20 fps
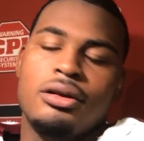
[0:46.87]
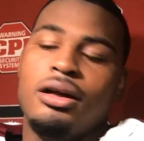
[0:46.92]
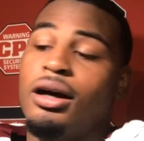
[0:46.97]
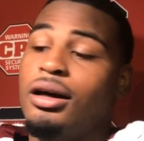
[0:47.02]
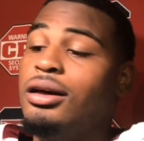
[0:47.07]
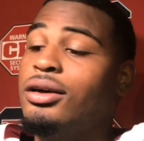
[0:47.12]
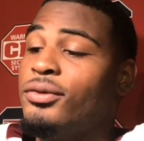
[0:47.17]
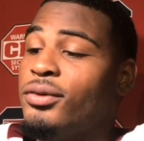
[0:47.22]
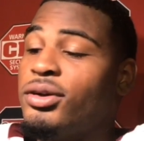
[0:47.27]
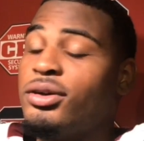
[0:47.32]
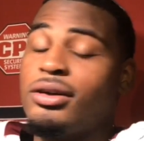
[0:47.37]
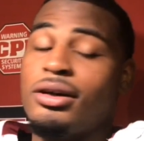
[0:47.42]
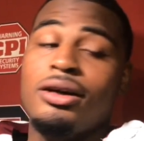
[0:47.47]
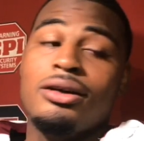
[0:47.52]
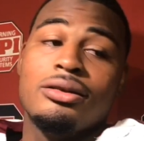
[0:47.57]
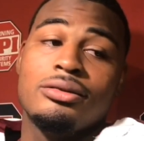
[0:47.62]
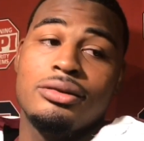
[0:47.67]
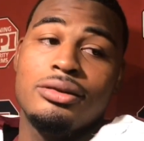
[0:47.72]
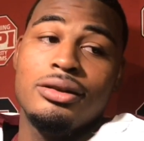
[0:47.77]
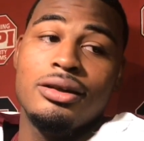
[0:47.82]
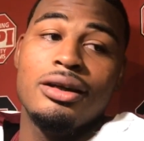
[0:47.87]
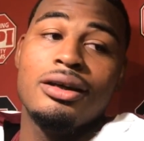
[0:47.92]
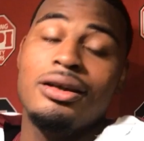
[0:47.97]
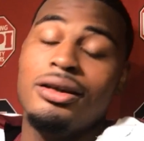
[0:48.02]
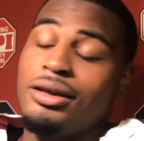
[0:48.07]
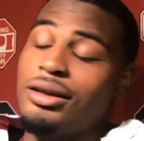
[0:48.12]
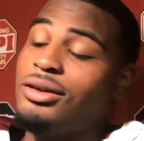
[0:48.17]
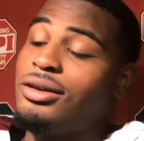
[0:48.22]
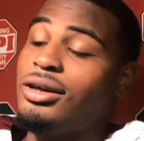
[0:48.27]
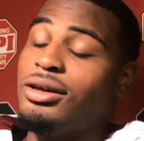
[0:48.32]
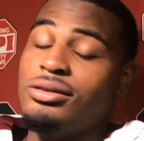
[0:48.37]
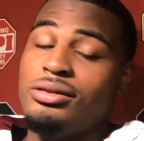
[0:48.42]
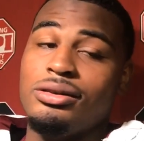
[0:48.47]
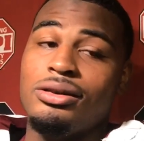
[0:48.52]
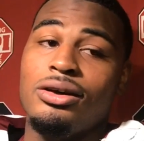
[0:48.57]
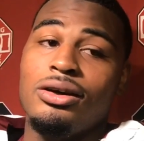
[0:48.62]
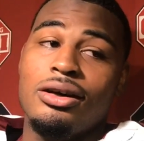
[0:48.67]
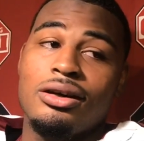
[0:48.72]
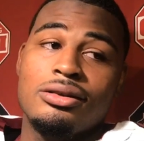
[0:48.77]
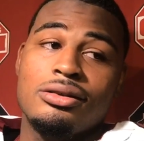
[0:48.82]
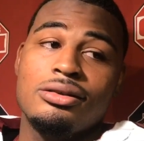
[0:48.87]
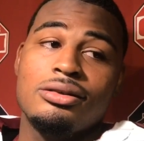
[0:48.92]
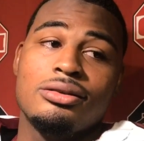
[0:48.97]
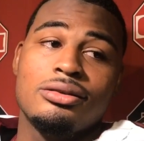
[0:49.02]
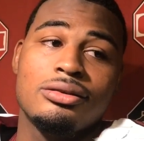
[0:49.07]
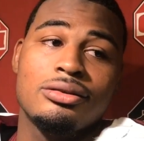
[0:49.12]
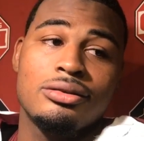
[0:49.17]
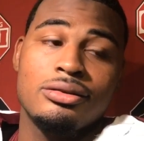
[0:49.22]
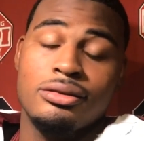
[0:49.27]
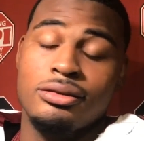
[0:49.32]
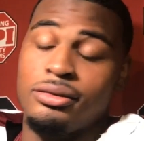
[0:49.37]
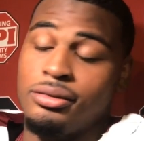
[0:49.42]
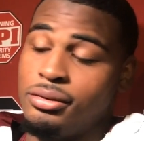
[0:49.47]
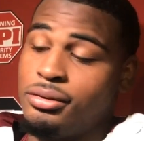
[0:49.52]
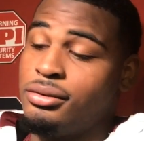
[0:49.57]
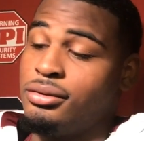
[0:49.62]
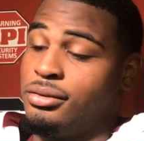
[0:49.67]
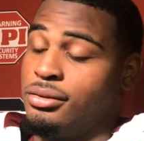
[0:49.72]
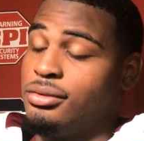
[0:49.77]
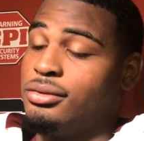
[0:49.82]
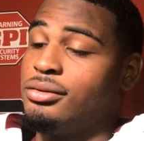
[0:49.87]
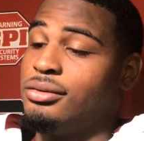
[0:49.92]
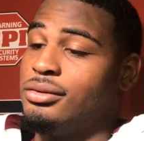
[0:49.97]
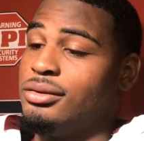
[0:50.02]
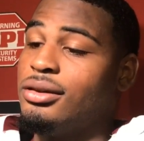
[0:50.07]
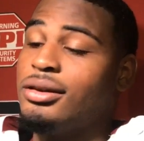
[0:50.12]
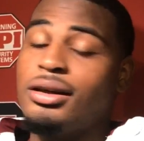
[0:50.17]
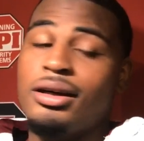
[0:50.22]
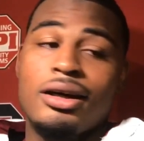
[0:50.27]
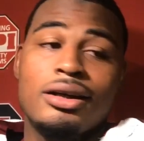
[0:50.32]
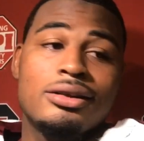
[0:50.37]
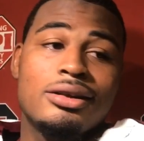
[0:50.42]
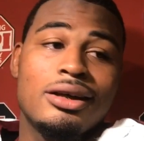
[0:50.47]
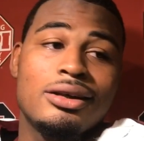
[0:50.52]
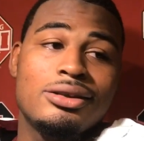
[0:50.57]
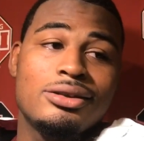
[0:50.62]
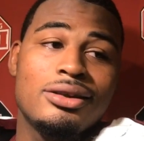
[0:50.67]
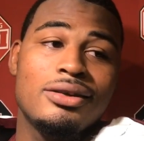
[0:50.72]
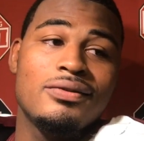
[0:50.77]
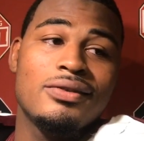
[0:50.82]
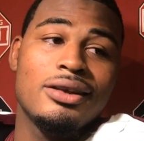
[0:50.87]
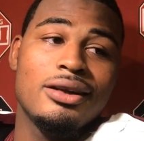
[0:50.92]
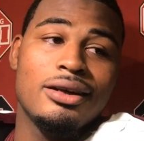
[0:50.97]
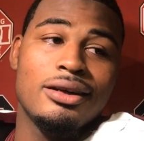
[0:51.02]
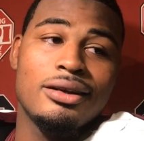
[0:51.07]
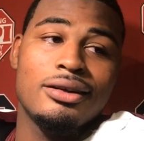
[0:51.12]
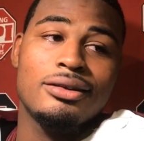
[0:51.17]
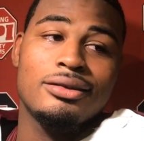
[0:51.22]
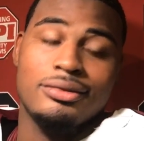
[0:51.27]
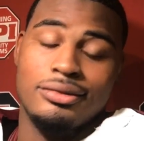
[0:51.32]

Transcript: Oh, he a real coach. Yeah, he gonna coach you hard, too. Mm-hmm. And cuss at you, everything.